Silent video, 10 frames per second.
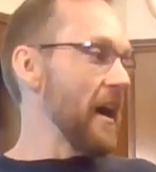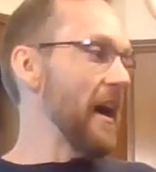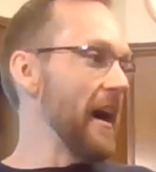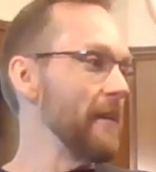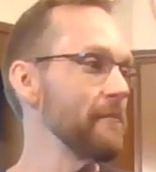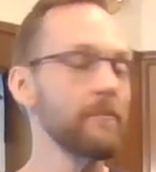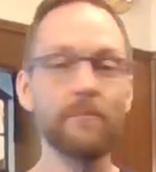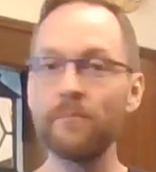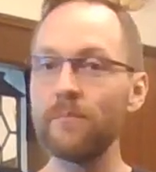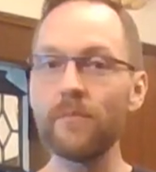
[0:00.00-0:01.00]
Um,
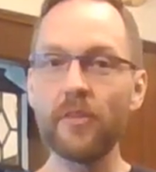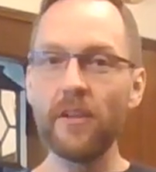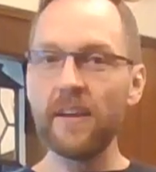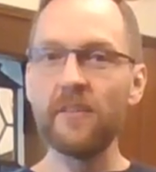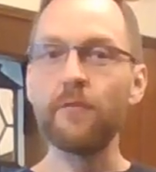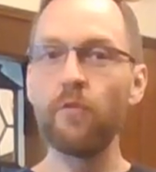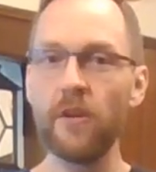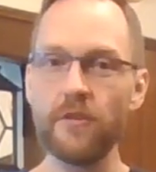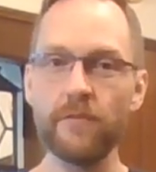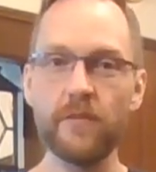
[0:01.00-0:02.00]
like I said,
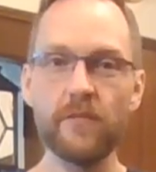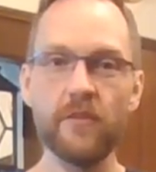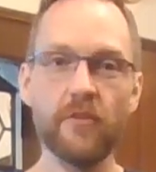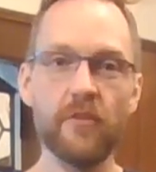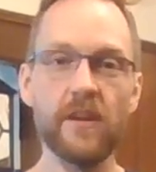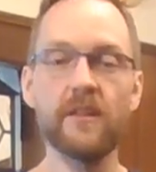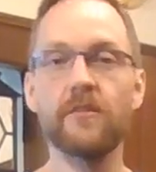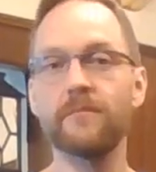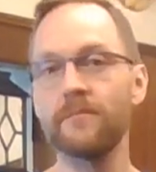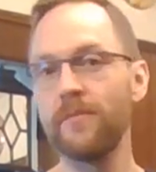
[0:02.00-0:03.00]
450
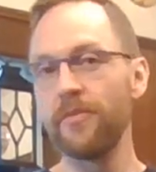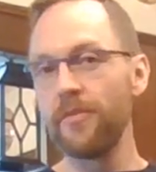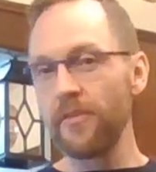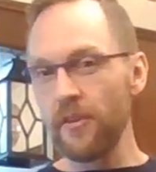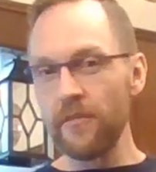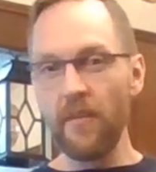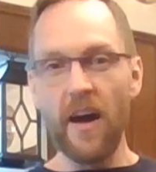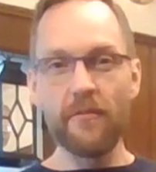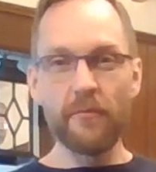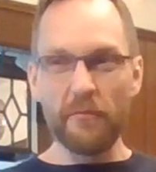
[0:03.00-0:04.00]
degrees,
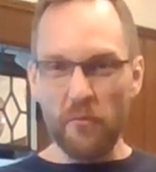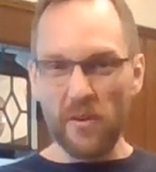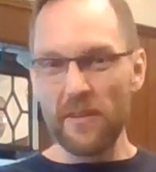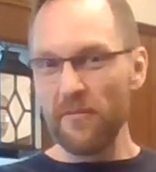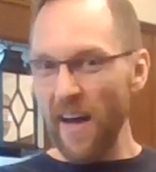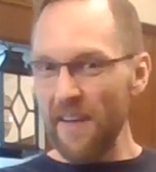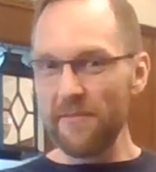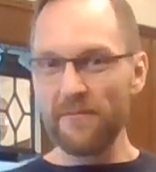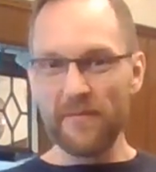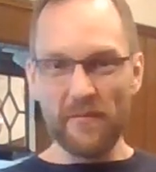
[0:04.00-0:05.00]
35,
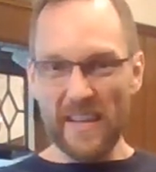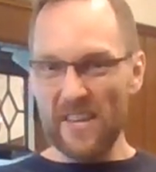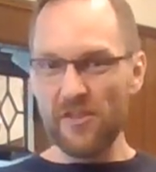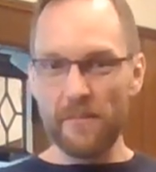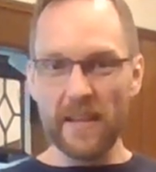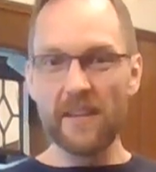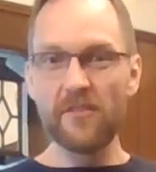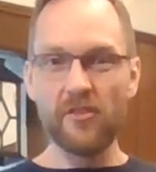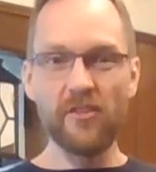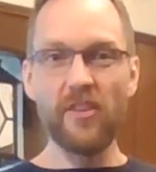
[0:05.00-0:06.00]
45, 50-ish
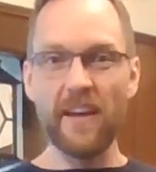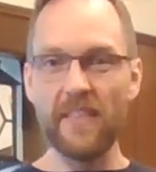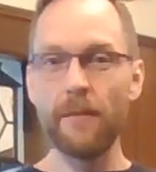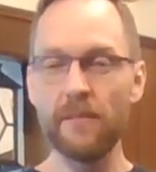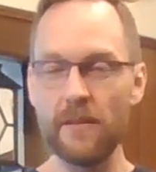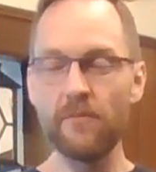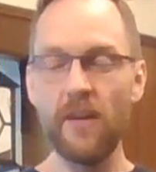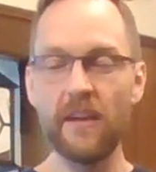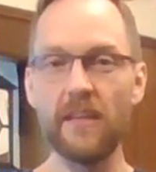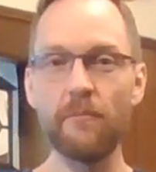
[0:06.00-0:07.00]
minutes. Just check them. Keep
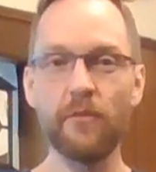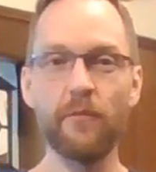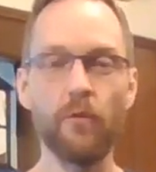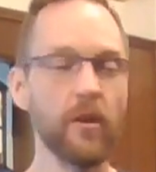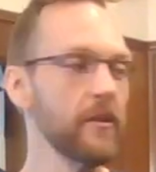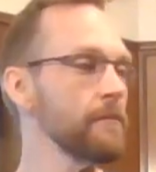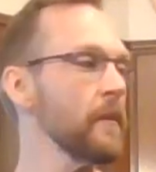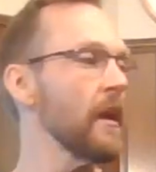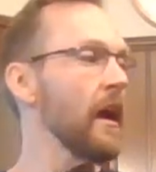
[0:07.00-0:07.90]
checking them with a fork.